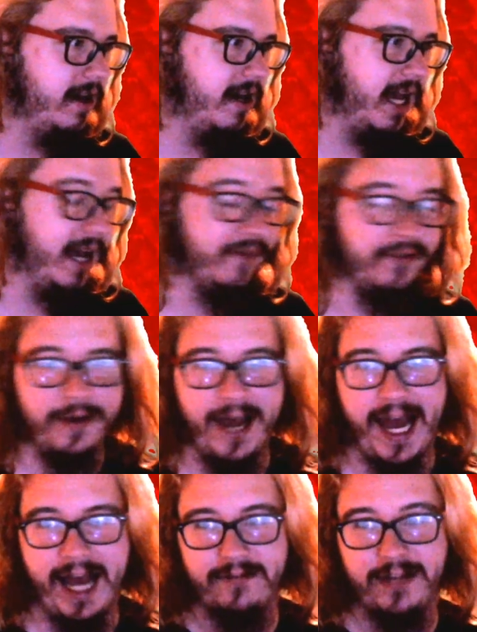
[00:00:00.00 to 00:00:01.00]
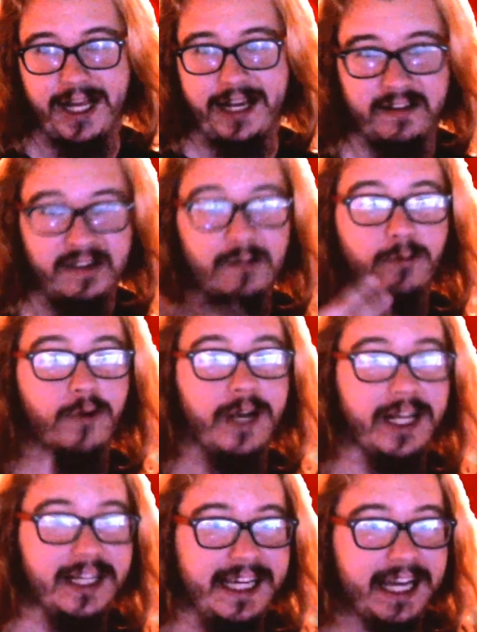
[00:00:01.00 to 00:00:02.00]
if you have, like, some
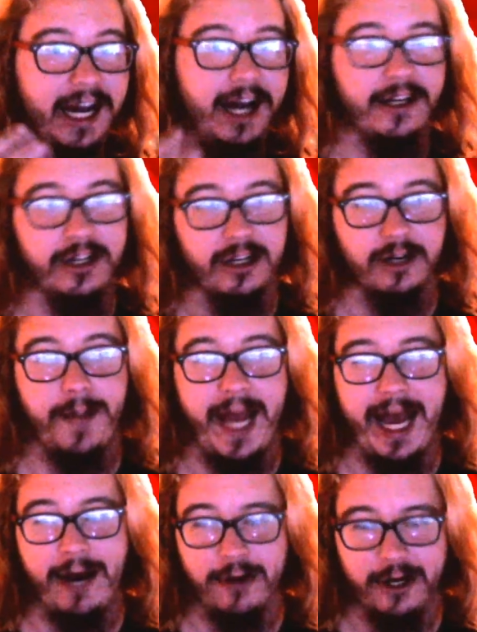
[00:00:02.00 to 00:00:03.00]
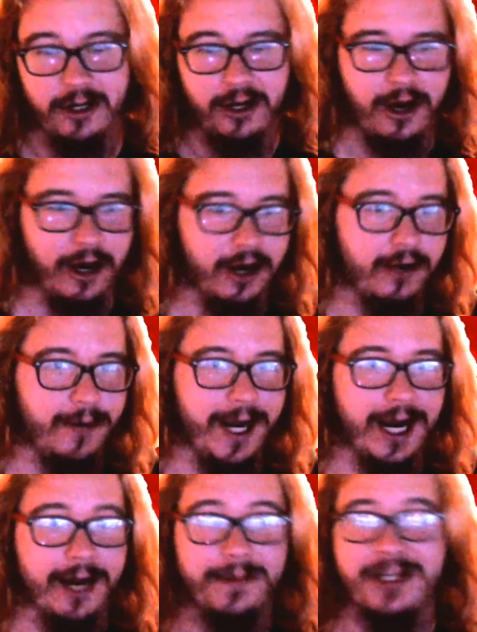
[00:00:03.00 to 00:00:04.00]
really underpowered
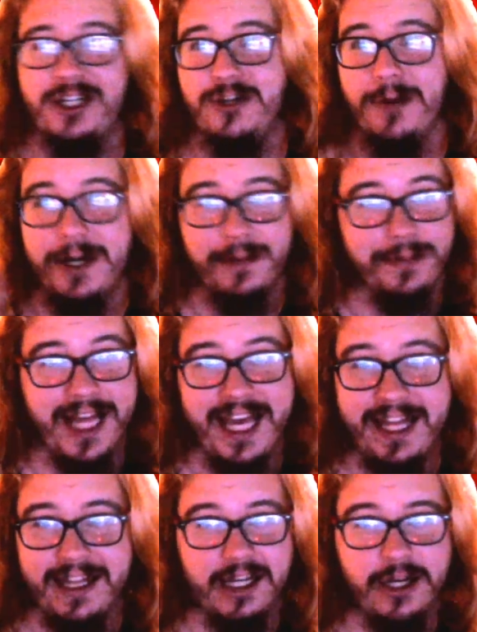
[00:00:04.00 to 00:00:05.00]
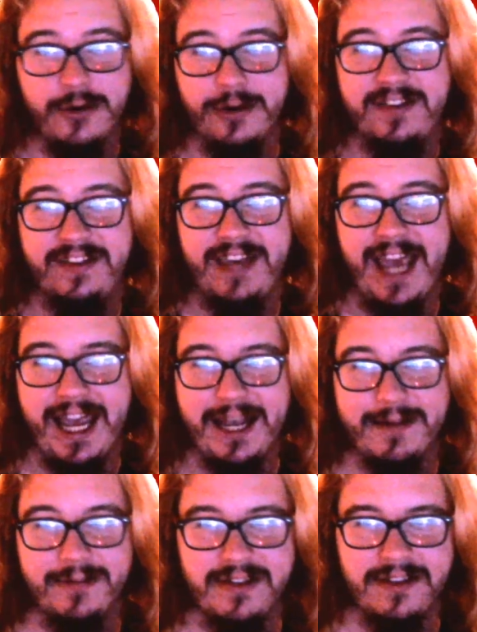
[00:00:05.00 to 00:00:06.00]
hardware, but you want to play the newest
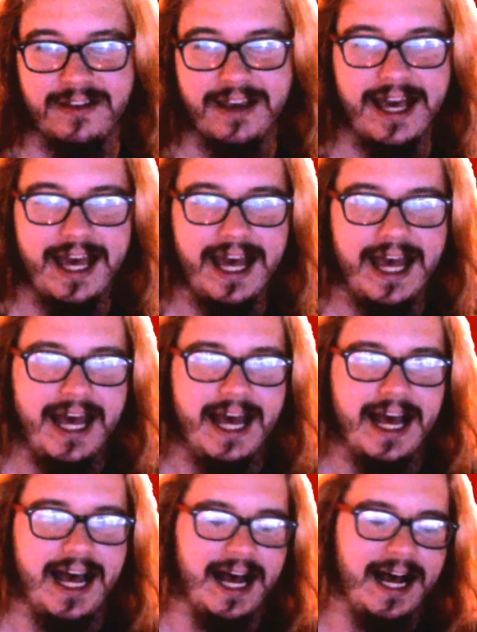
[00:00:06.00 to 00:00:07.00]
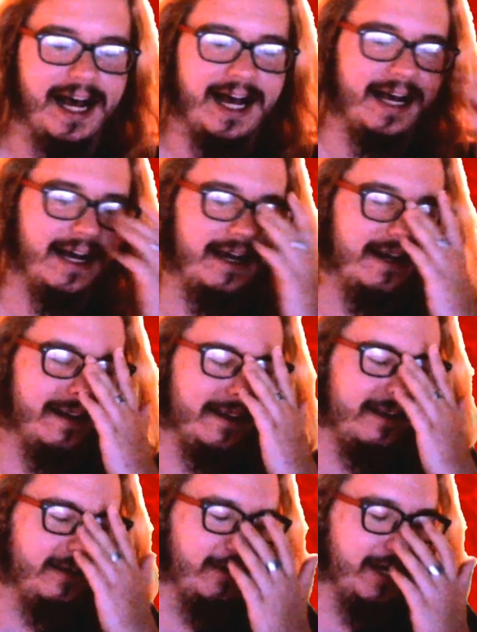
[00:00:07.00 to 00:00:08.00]
games,
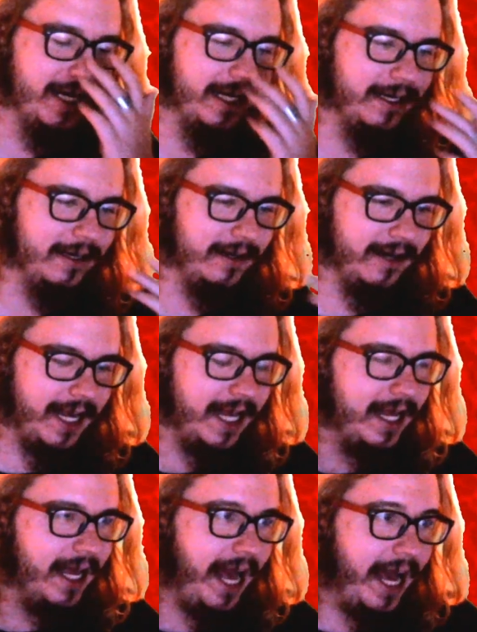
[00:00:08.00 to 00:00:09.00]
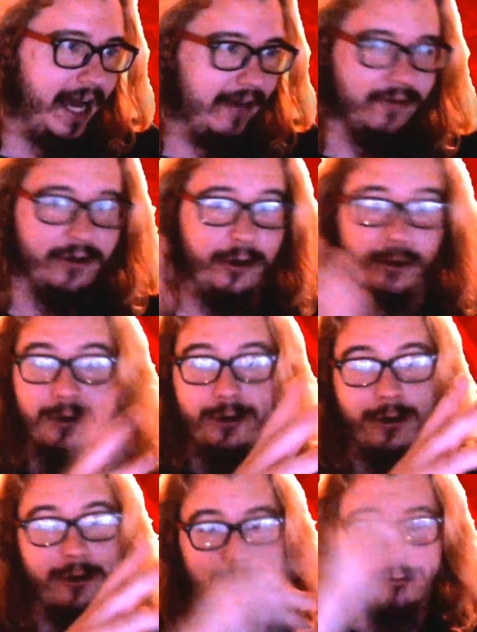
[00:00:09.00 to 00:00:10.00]
you can have
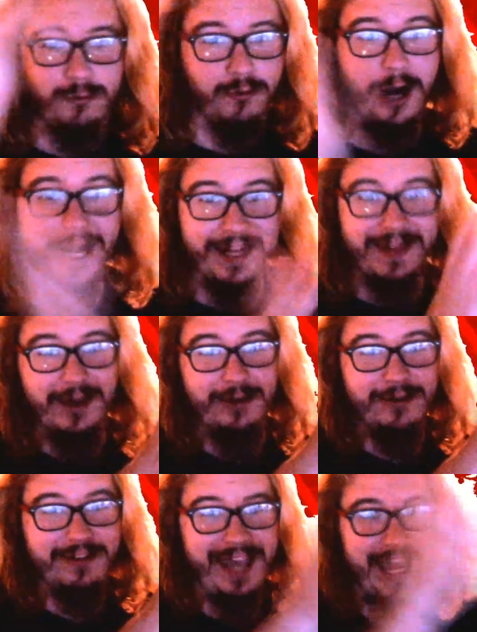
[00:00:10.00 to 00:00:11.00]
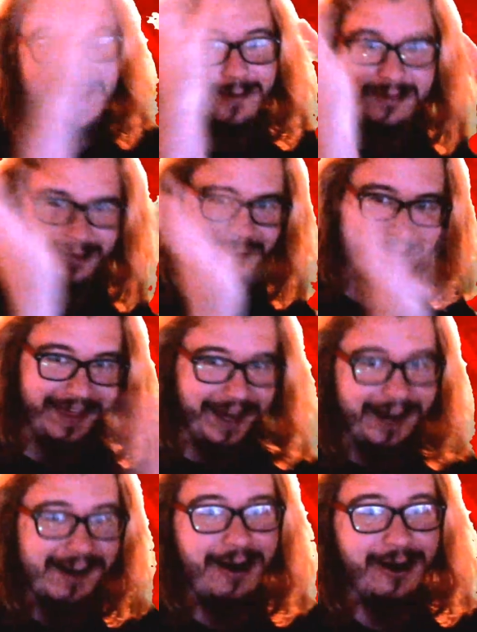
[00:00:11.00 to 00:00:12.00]
Google run those games on
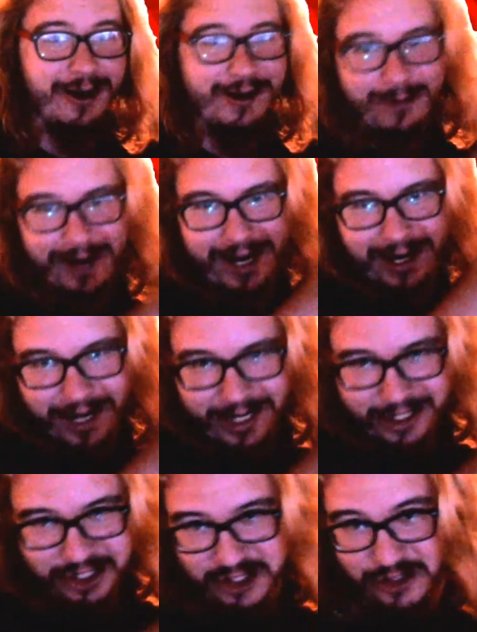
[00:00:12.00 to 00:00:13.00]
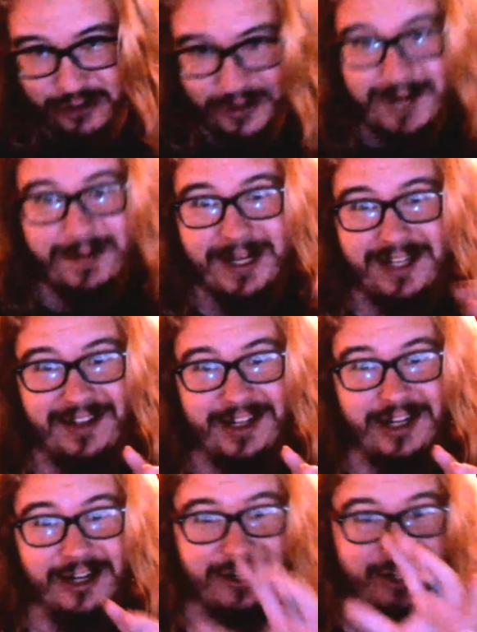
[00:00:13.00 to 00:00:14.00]
their hardware and stream it to
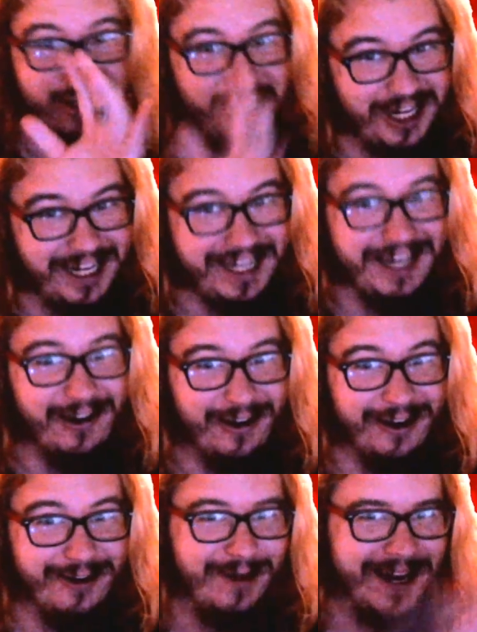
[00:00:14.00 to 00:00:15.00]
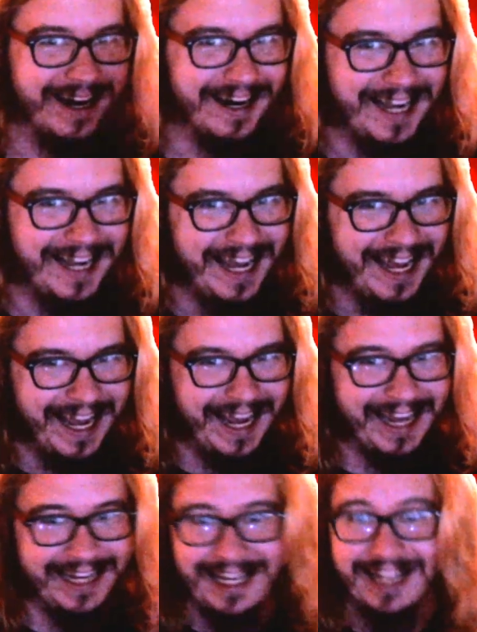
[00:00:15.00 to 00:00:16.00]
your shitty hardware
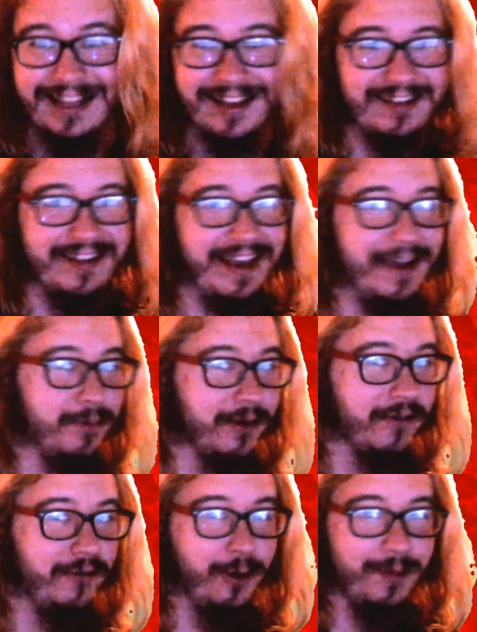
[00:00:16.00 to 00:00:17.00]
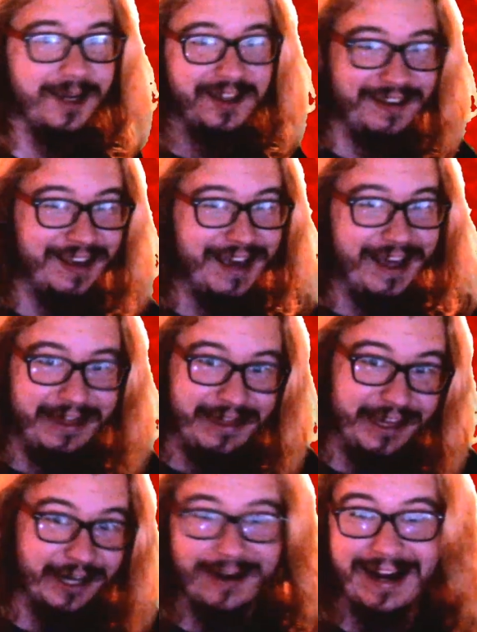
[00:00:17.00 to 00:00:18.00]
and get the same performance,
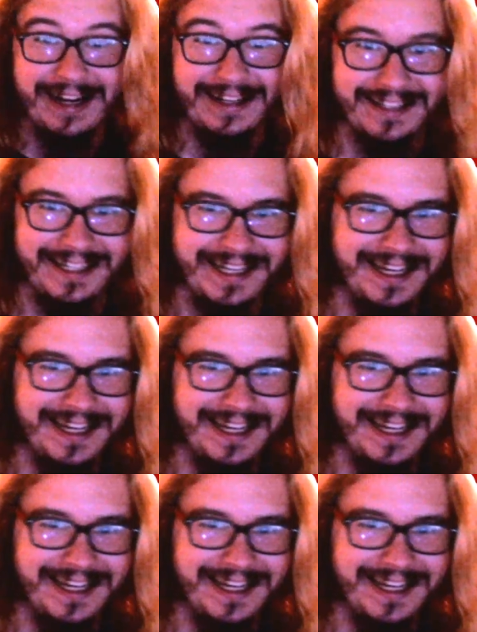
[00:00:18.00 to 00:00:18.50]
theoretically.